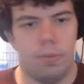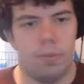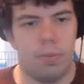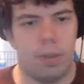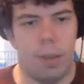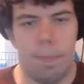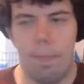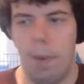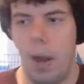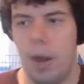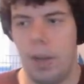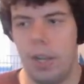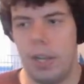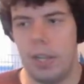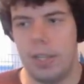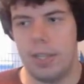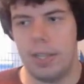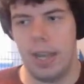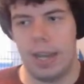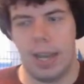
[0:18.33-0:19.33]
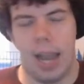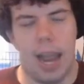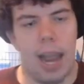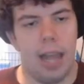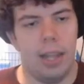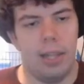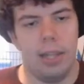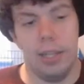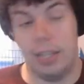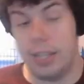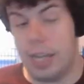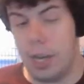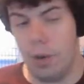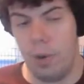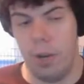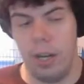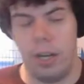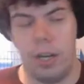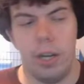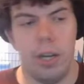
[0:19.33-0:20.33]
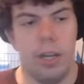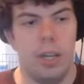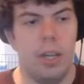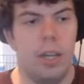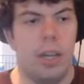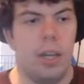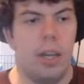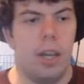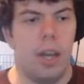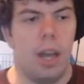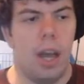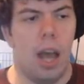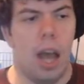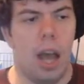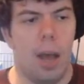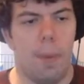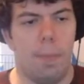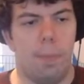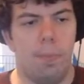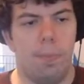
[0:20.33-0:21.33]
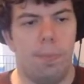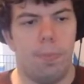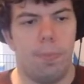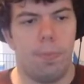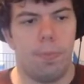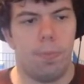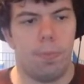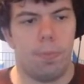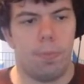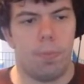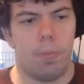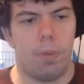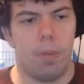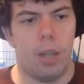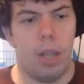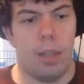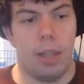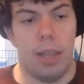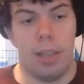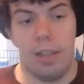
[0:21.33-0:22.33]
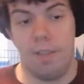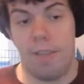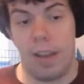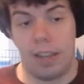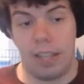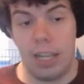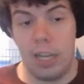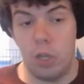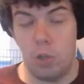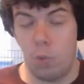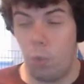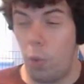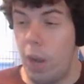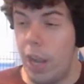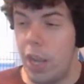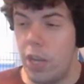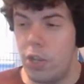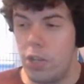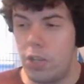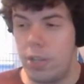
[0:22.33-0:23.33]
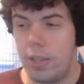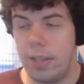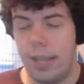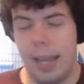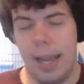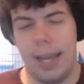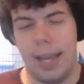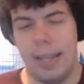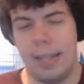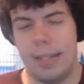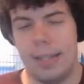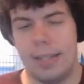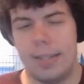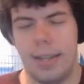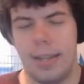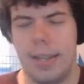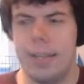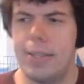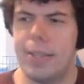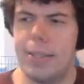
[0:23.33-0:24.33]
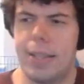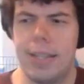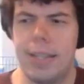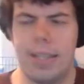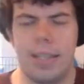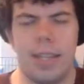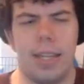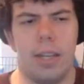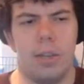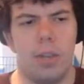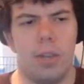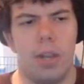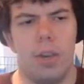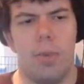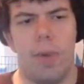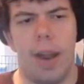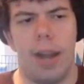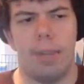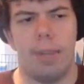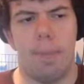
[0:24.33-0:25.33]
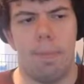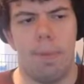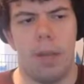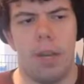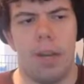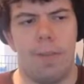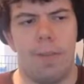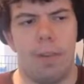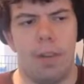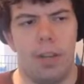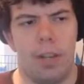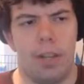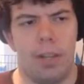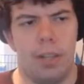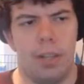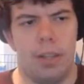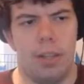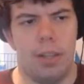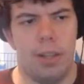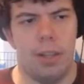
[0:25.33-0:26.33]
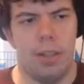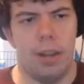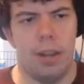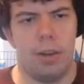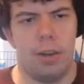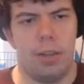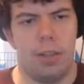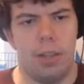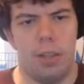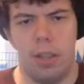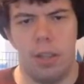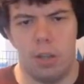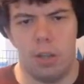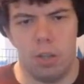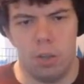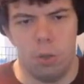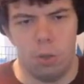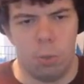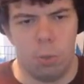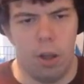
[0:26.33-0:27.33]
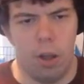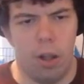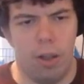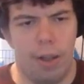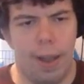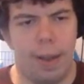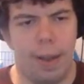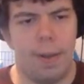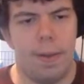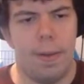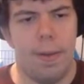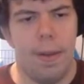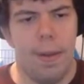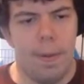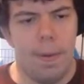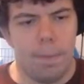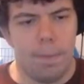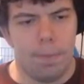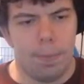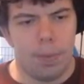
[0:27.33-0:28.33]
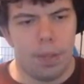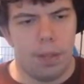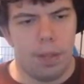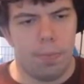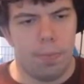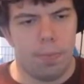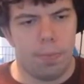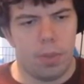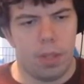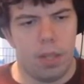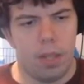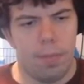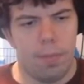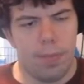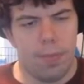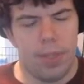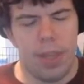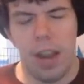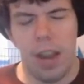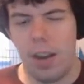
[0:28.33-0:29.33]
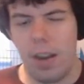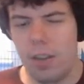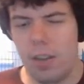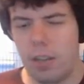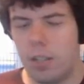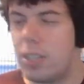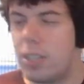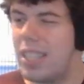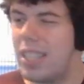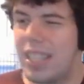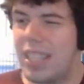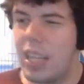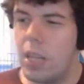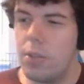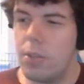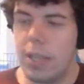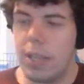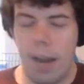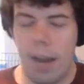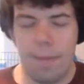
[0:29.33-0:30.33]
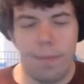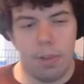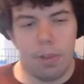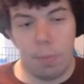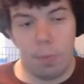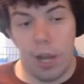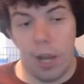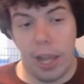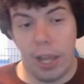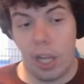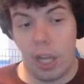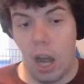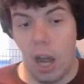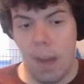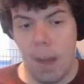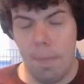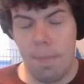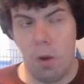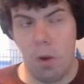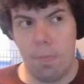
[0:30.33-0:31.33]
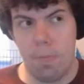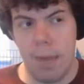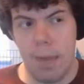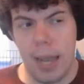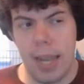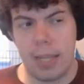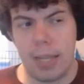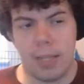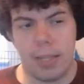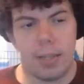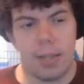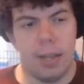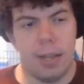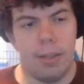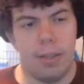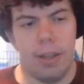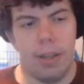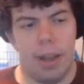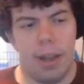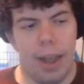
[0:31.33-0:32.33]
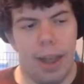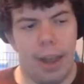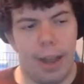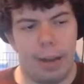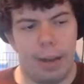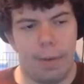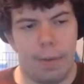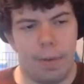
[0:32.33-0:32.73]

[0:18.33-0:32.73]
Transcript: compared against like Isla and Kieran here, and the fact that he's ranged and his skills interact a bit differently than theirs do as well. Like their skills kind of feel more like combo based, and then like